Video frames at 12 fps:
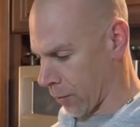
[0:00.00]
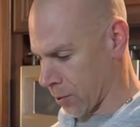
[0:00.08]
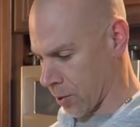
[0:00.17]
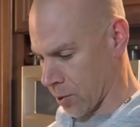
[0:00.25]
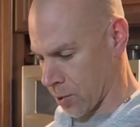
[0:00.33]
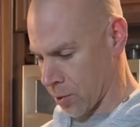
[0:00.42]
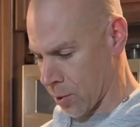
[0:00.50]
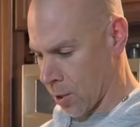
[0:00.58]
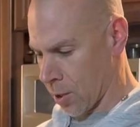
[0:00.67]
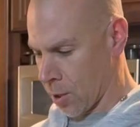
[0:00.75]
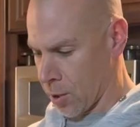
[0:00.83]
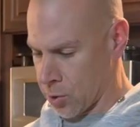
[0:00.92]
This is
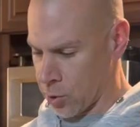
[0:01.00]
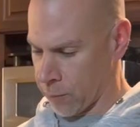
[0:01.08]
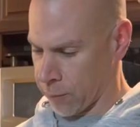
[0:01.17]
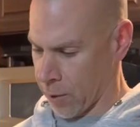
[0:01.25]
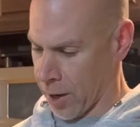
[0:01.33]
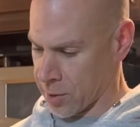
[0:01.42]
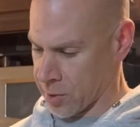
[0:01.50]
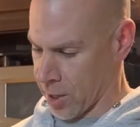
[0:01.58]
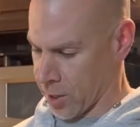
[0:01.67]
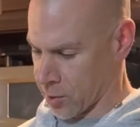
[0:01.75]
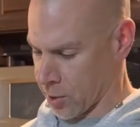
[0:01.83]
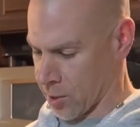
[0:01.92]
2 flank
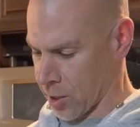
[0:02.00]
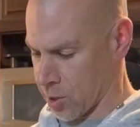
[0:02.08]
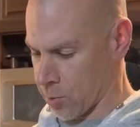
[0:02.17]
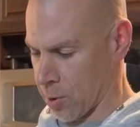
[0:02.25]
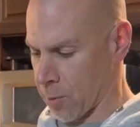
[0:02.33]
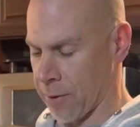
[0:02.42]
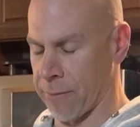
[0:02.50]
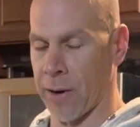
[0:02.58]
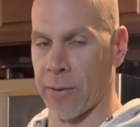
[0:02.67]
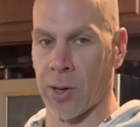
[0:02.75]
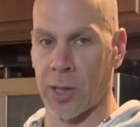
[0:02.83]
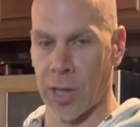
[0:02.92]
steaks. That tends to be my
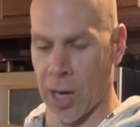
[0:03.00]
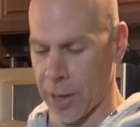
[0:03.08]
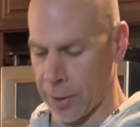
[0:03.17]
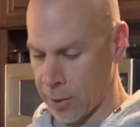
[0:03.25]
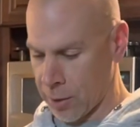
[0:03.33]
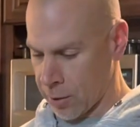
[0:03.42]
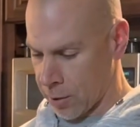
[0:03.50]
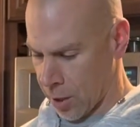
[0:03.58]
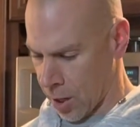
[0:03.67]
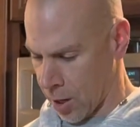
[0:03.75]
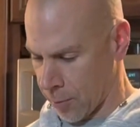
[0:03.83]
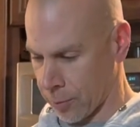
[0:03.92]
favorite cut.
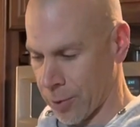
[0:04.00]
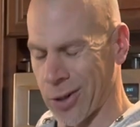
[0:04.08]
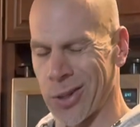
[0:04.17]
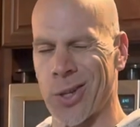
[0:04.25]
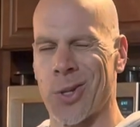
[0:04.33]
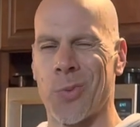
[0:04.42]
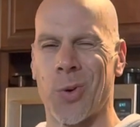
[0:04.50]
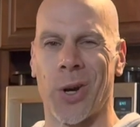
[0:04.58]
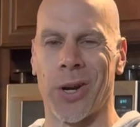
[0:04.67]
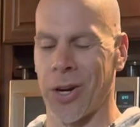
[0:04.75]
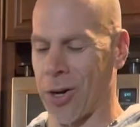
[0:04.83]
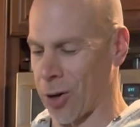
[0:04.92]
A little
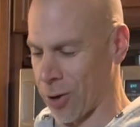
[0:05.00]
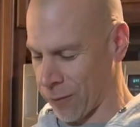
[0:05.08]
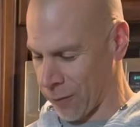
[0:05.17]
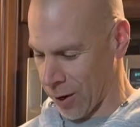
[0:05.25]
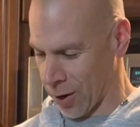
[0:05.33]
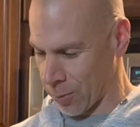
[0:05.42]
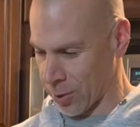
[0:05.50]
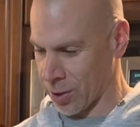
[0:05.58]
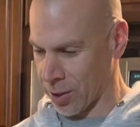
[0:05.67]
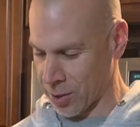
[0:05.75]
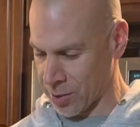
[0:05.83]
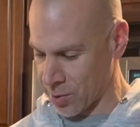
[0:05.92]
disappointed in Earth Fare
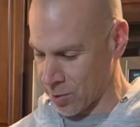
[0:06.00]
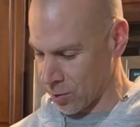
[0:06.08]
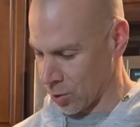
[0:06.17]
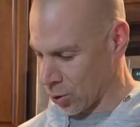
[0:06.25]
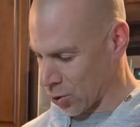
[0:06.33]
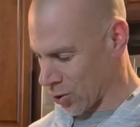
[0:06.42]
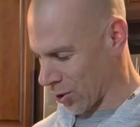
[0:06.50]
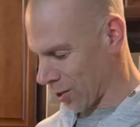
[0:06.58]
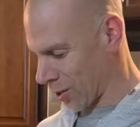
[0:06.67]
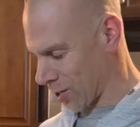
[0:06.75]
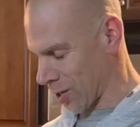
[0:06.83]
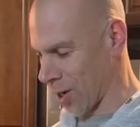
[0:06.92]
because usually
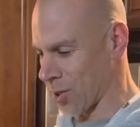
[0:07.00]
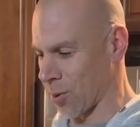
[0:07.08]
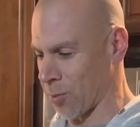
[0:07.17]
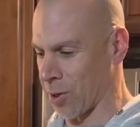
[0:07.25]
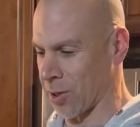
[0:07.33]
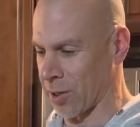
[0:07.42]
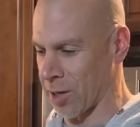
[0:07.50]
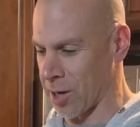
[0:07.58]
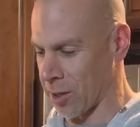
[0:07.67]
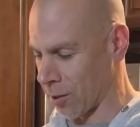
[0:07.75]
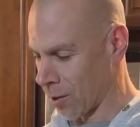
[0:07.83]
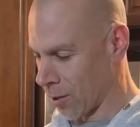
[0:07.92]
these steaks are pretty
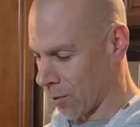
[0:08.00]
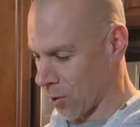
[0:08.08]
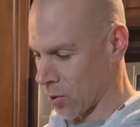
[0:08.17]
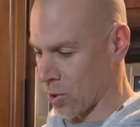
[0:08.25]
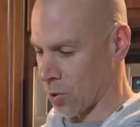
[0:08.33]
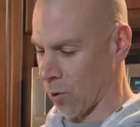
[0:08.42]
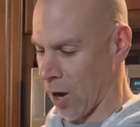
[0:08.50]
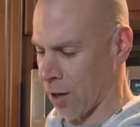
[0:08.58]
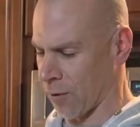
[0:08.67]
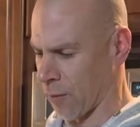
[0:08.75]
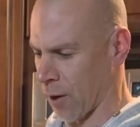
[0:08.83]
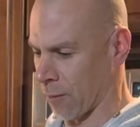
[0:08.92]
lean. This is
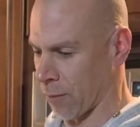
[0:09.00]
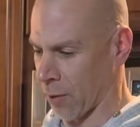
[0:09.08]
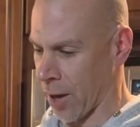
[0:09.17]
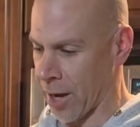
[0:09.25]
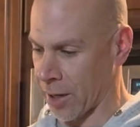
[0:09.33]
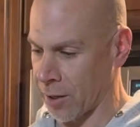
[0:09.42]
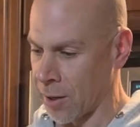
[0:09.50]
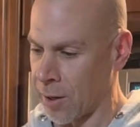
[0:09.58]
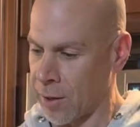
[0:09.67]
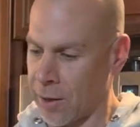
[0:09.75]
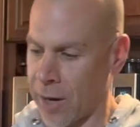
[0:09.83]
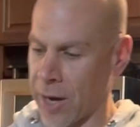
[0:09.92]
grass-fed flank.
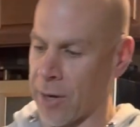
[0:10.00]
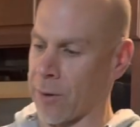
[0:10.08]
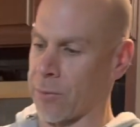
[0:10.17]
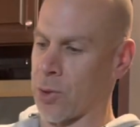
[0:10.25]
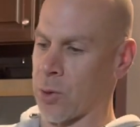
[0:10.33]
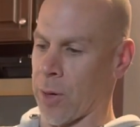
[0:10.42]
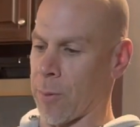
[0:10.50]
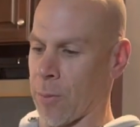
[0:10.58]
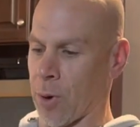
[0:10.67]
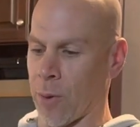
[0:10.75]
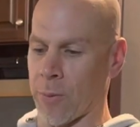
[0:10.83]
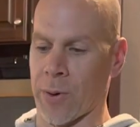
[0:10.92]
I had to trim
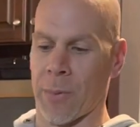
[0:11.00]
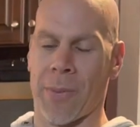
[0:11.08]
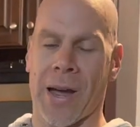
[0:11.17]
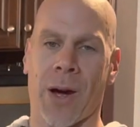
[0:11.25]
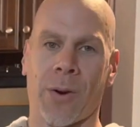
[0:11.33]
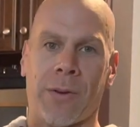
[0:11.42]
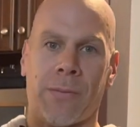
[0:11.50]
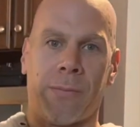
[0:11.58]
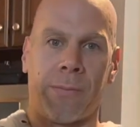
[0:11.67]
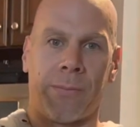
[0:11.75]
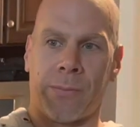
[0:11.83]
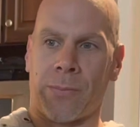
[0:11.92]
over a pound of
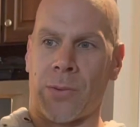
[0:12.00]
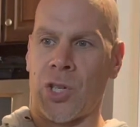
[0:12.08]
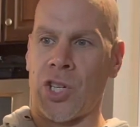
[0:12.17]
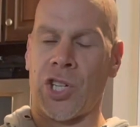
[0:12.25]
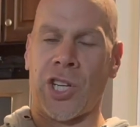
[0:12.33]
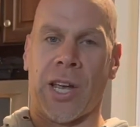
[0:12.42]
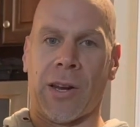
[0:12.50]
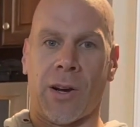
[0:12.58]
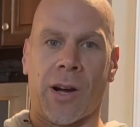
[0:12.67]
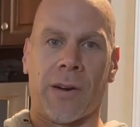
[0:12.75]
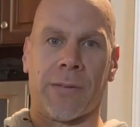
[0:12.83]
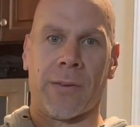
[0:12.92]
shit
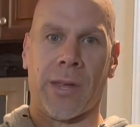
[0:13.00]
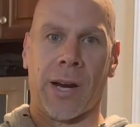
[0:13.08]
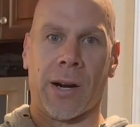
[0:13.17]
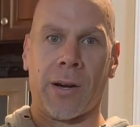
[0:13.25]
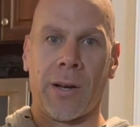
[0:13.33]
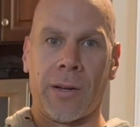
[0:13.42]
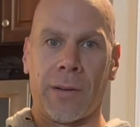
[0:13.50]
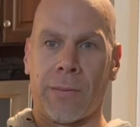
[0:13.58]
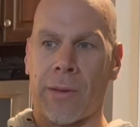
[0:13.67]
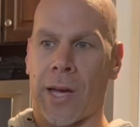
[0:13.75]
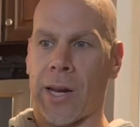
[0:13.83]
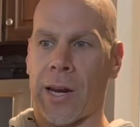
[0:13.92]
off of there
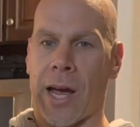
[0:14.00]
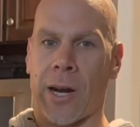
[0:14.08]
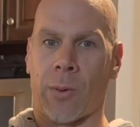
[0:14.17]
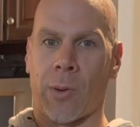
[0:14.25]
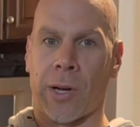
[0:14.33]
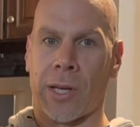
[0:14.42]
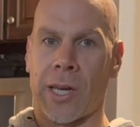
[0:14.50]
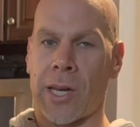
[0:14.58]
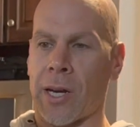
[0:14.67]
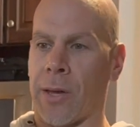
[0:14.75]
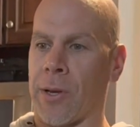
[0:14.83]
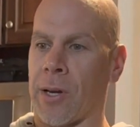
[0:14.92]
that I don't want to
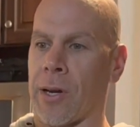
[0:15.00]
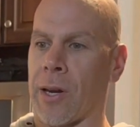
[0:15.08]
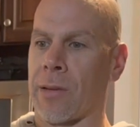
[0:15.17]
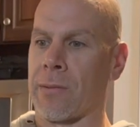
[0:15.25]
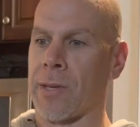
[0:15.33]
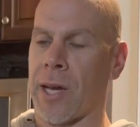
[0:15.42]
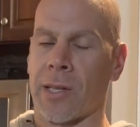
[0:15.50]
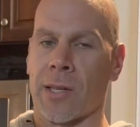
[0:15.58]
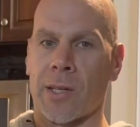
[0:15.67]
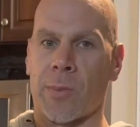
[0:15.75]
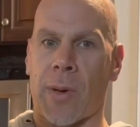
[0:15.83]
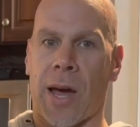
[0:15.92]
eat. I think I'm going to take
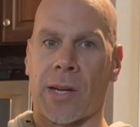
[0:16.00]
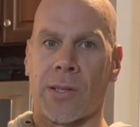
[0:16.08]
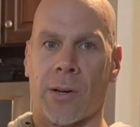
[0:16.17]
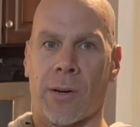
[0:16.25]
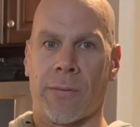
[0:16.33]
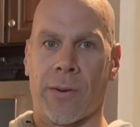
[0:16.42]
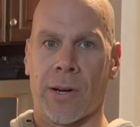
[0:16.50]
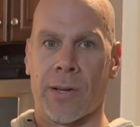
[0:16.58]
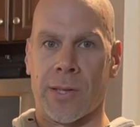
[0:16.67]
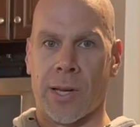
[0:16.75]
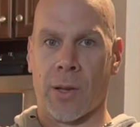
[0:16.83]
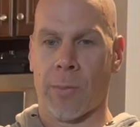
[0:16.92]
this back to Earth Fare and
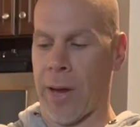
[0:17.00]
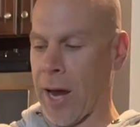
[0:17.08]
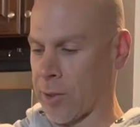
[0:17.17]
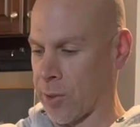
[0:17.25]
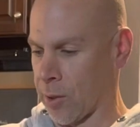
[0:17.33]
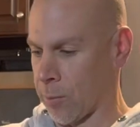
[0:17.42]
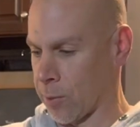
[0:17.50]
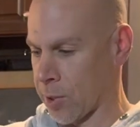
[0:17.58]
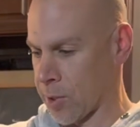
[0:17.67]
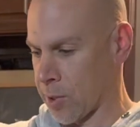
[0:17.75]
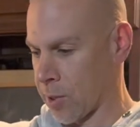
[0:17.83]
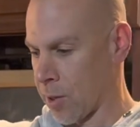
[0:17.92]
sell it back to them
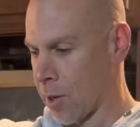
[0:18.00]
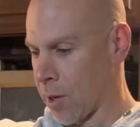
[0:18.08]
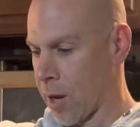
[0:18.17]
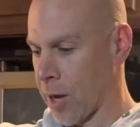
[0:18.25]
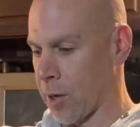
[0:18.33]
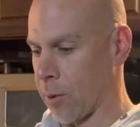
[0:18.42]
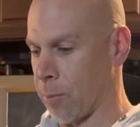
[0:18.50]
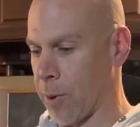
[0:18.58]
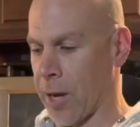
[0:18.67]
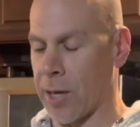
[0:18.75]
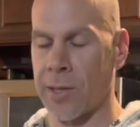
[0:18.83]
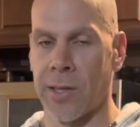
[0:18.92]
because I didn't
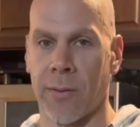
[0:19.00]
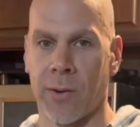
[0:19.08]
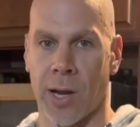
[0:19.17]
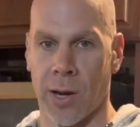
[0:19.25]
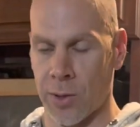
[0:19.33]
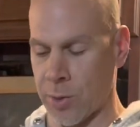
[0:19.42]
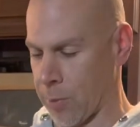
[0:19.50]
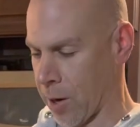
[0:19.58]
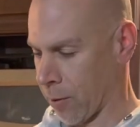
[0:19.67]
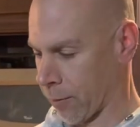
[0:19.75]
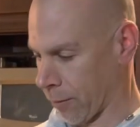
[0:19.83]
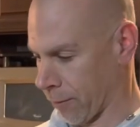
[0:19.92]
pay $7 a
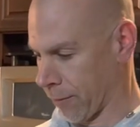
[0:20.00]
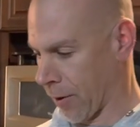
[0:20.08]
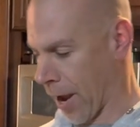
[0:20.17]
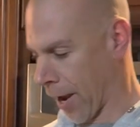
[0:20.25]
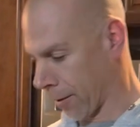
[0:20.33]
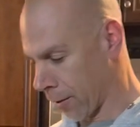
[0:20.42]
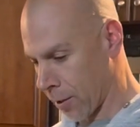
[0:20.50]
pound for fat.